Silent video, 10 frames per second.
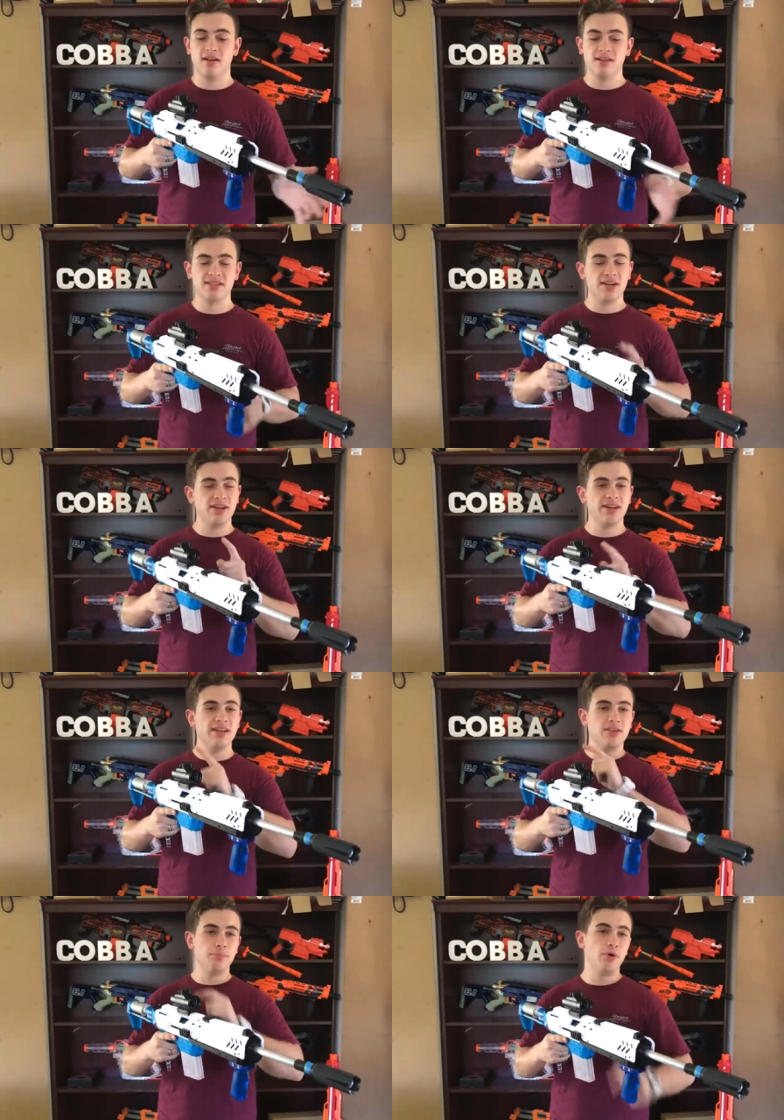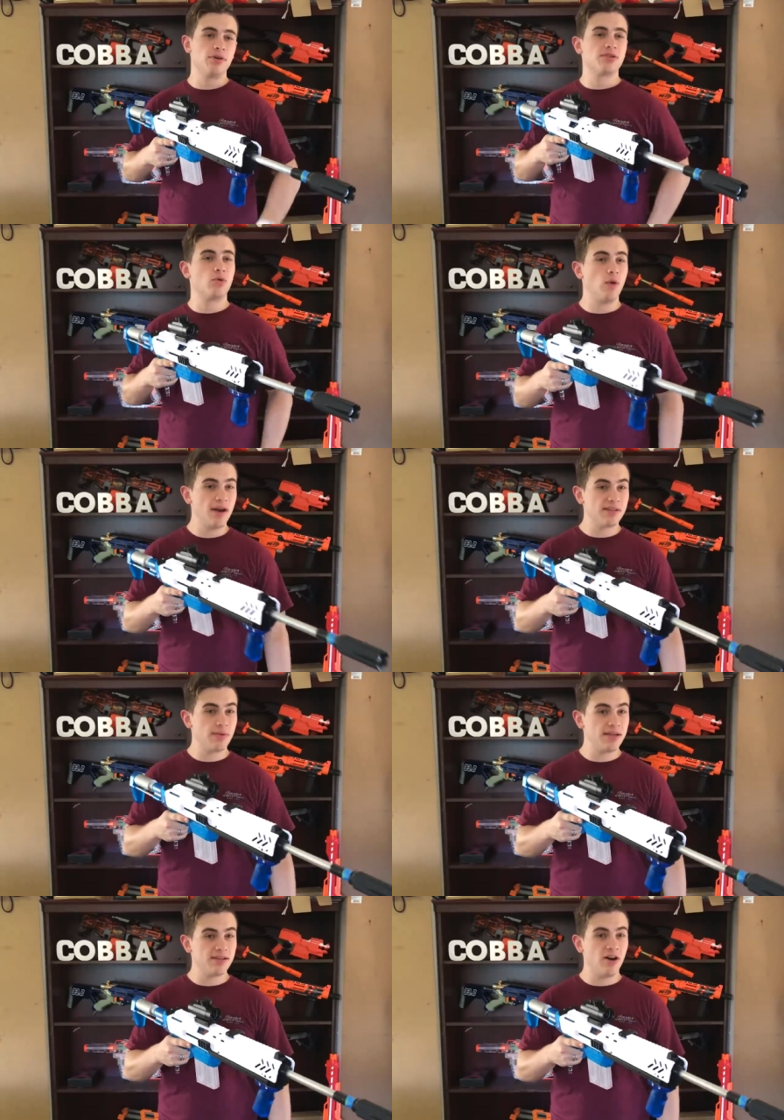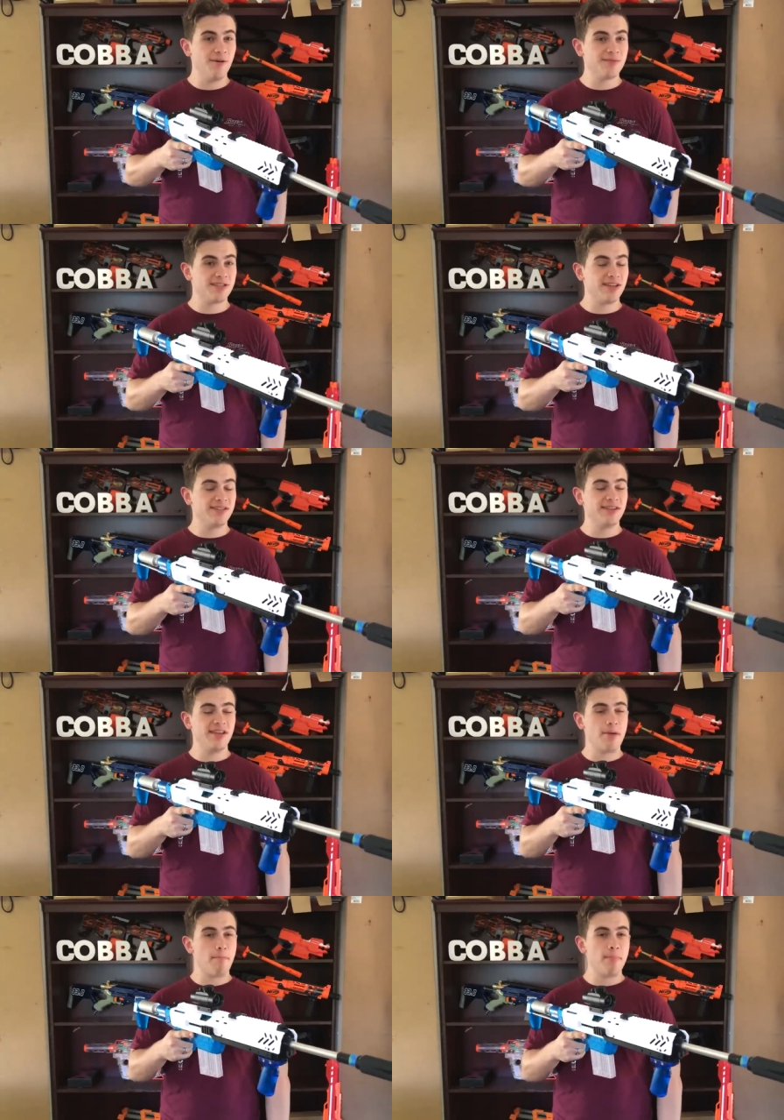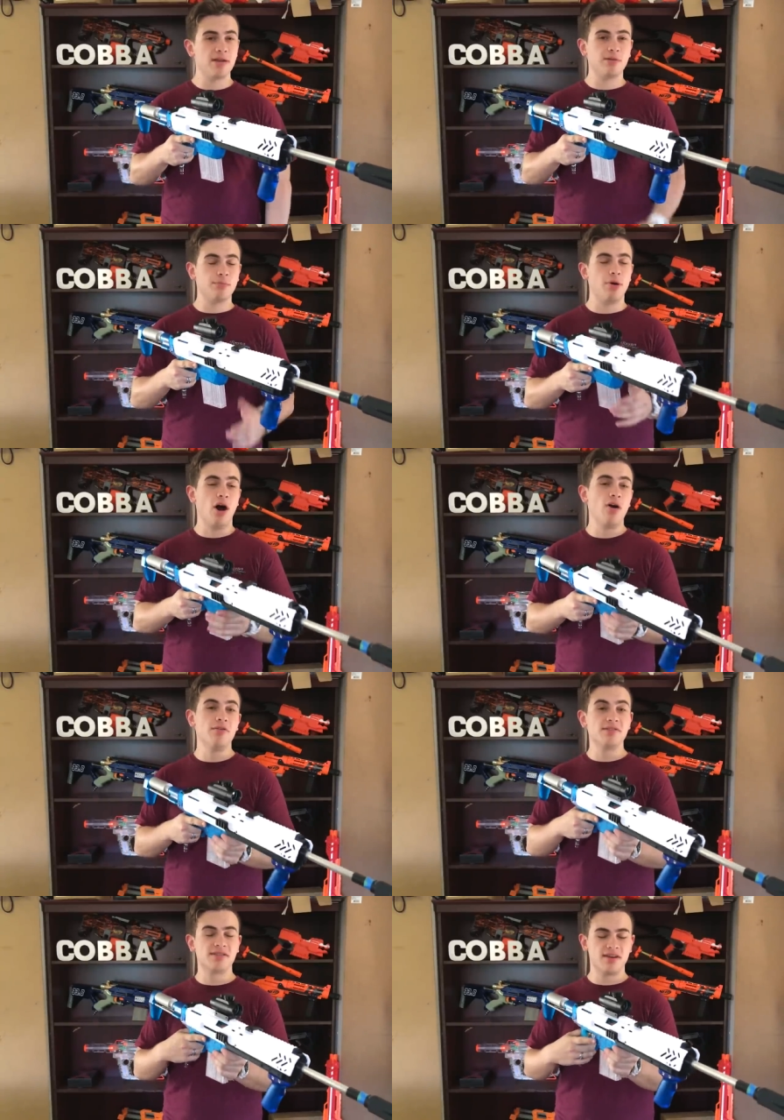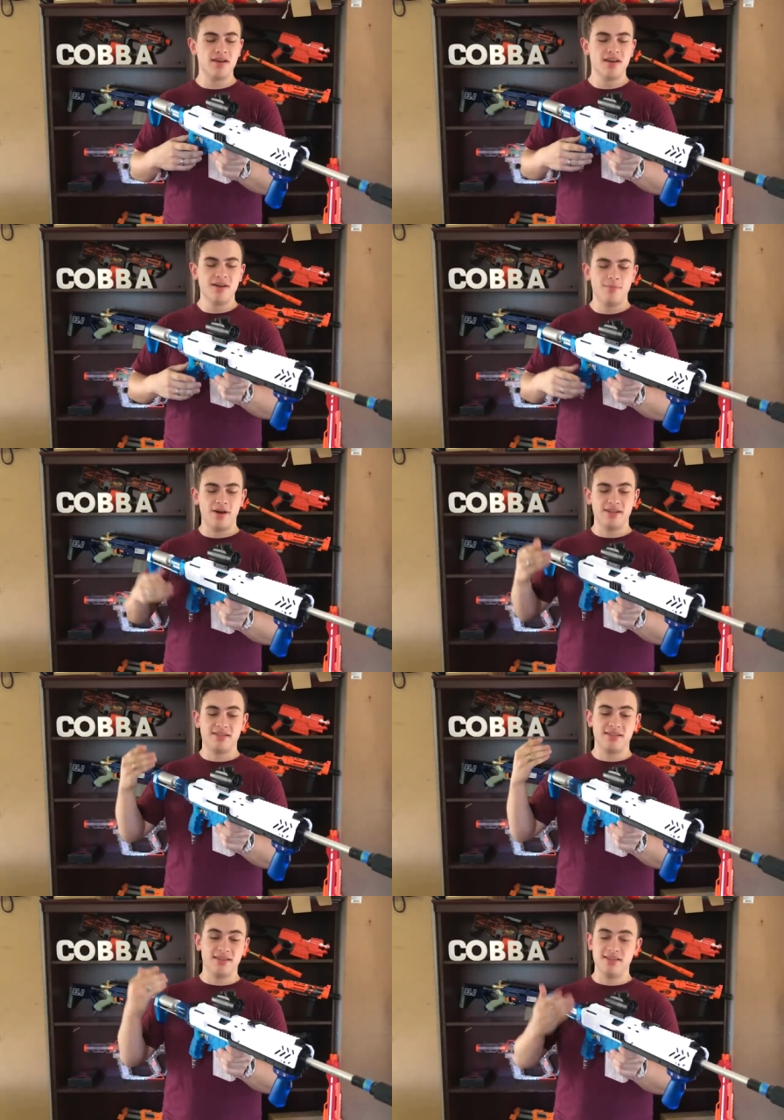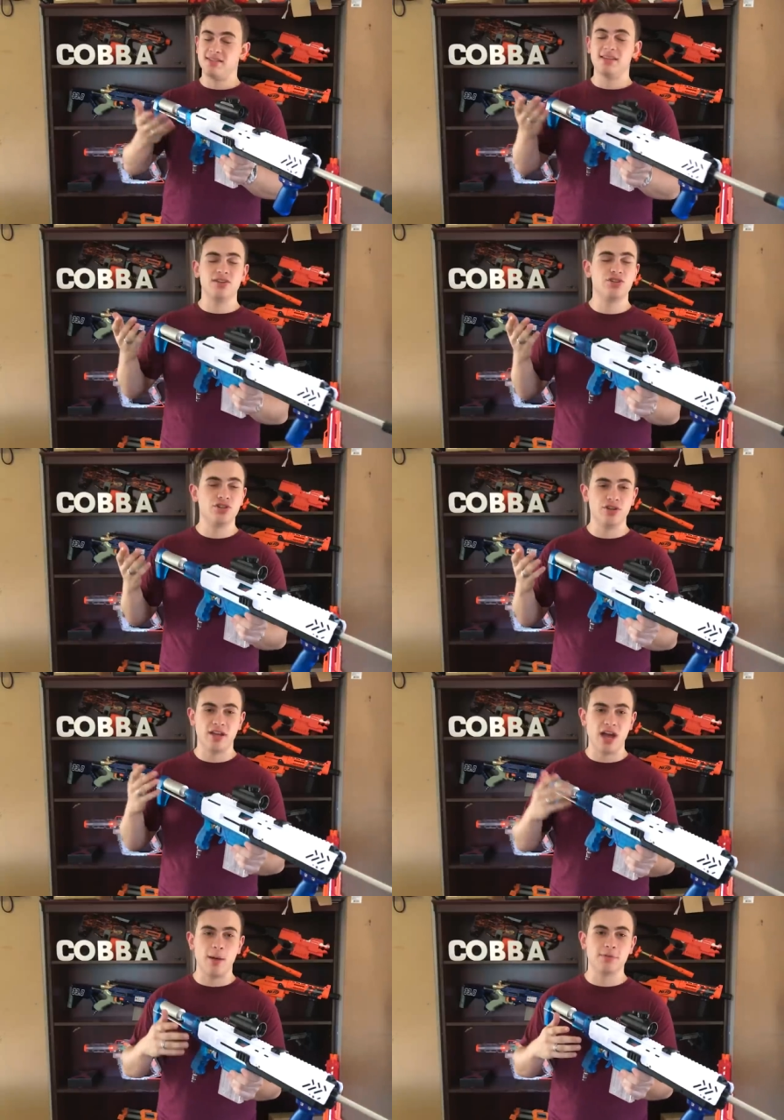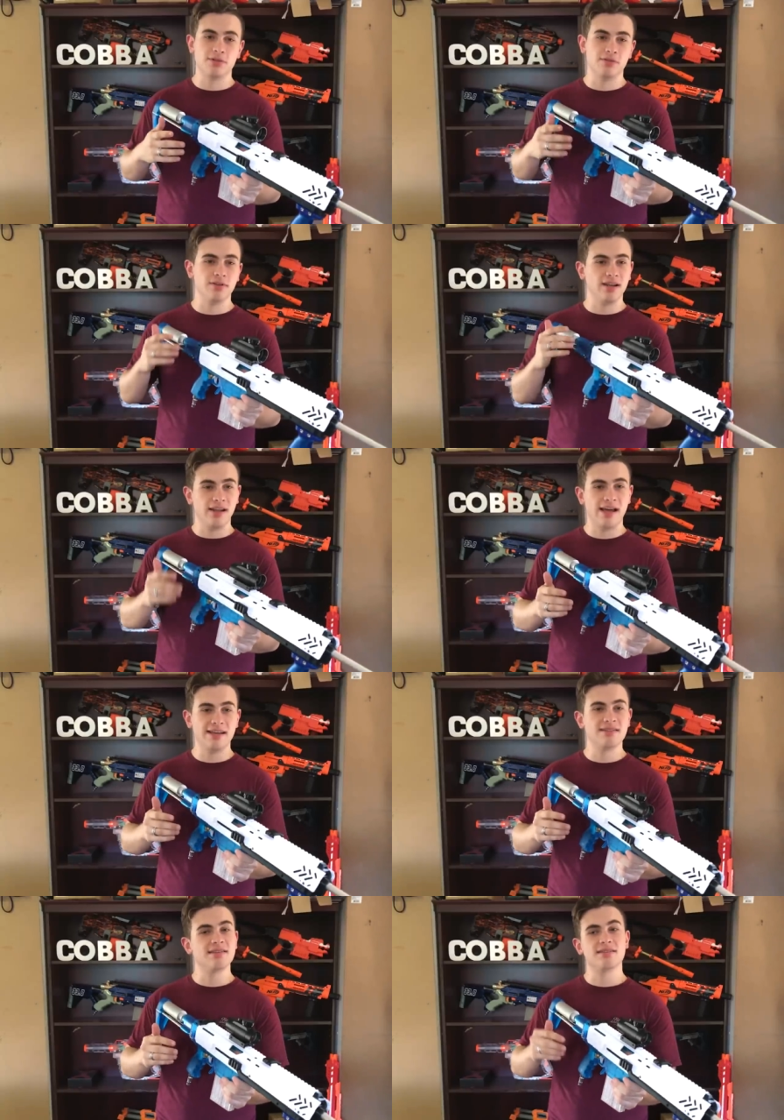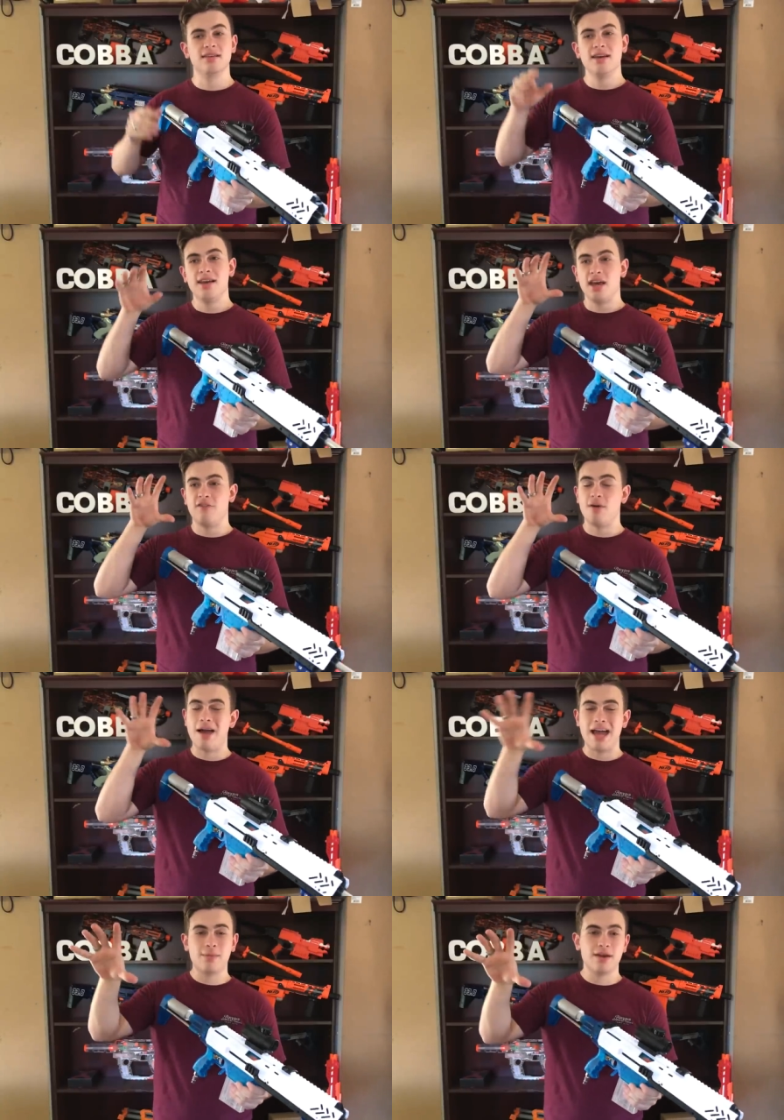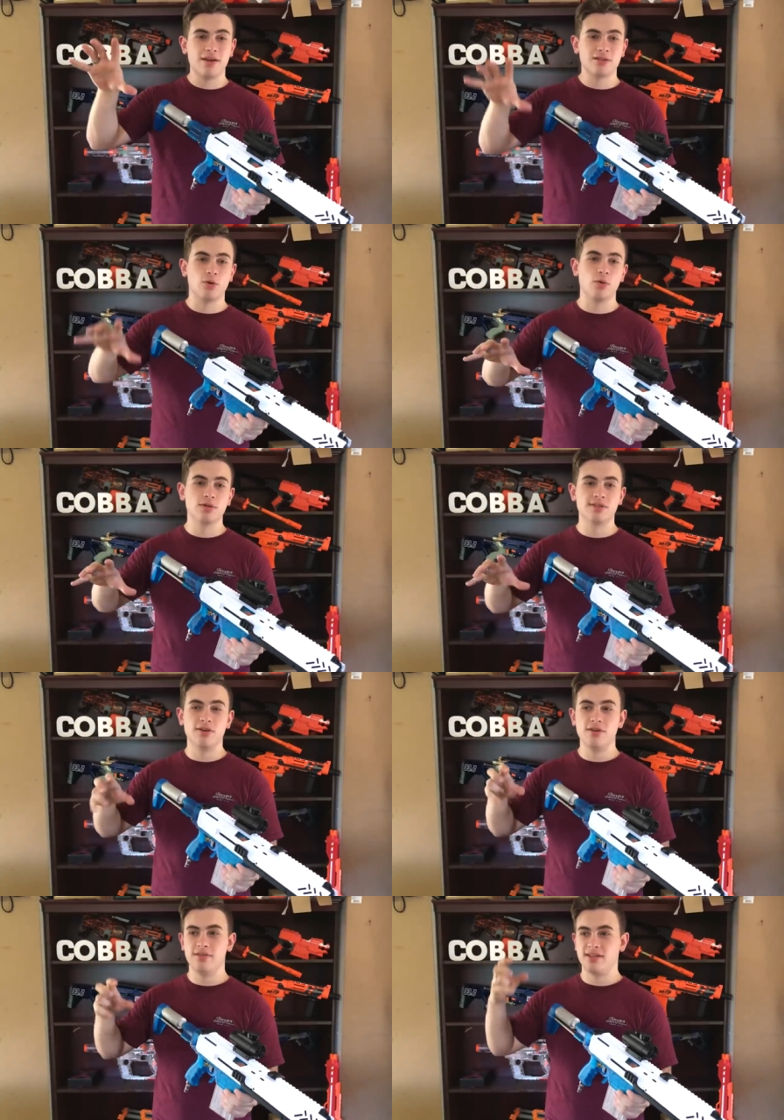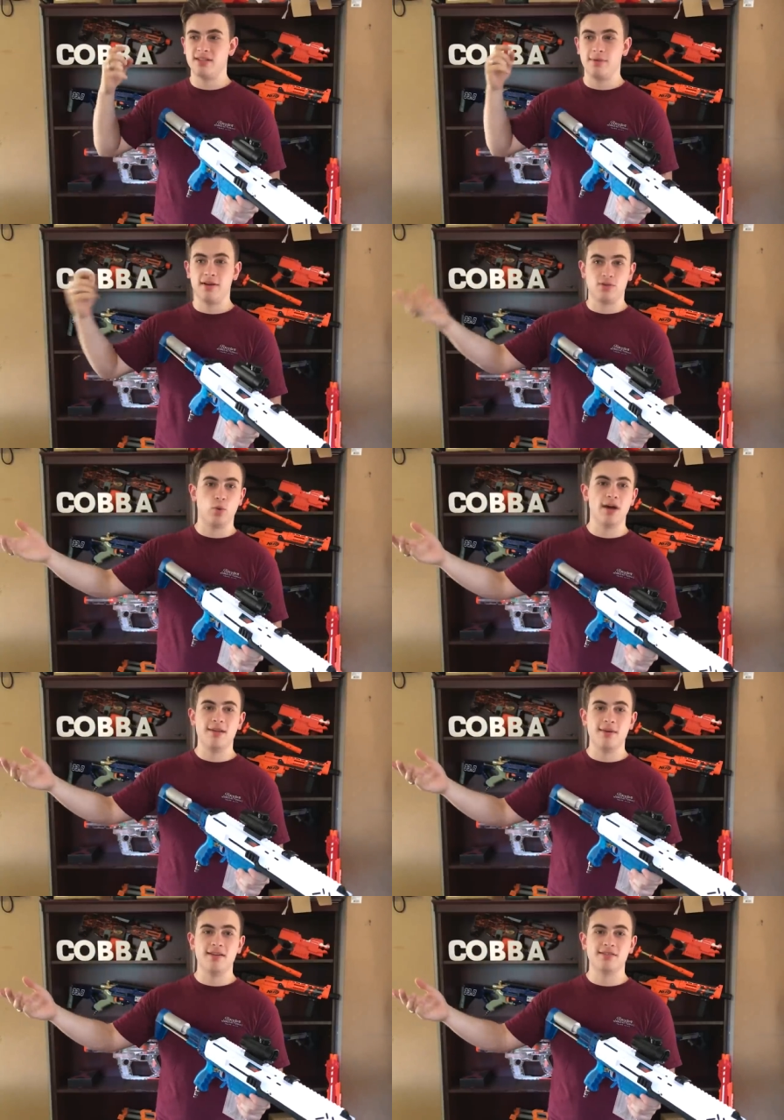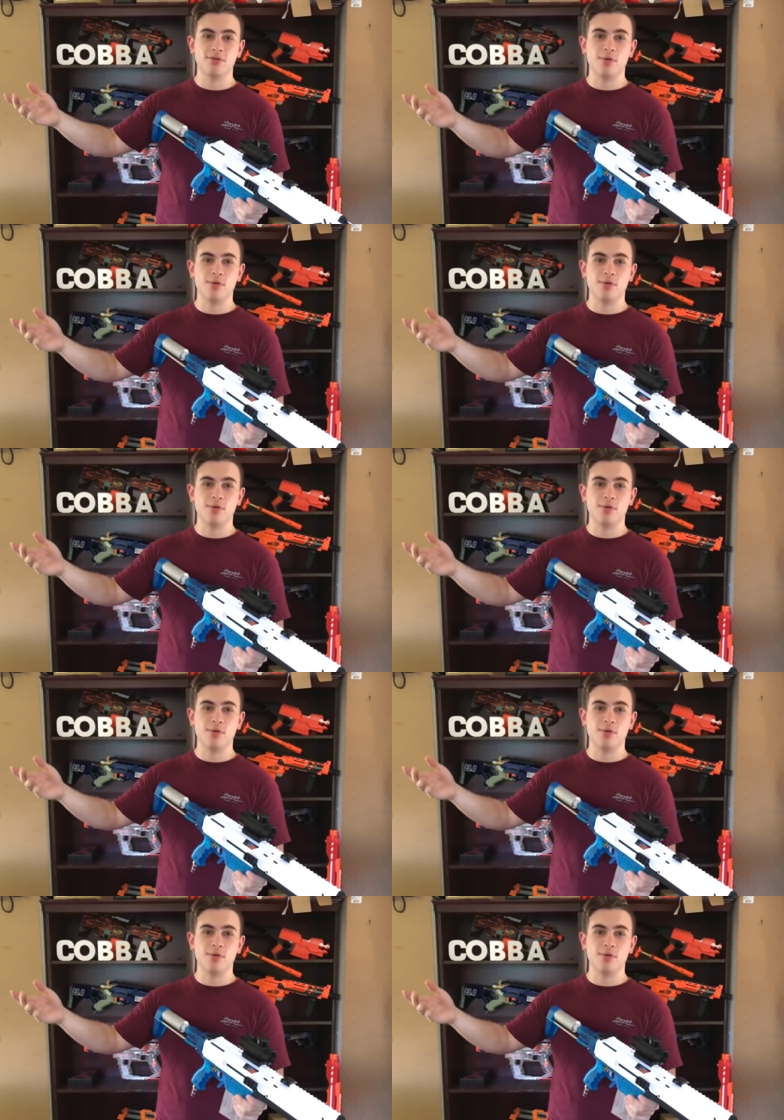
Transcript: guys, I didn't hit the box quite as many times as I did that metal post, but this thing's shooting absolute lasers. If I'm aiming at a torso that's about 20 meters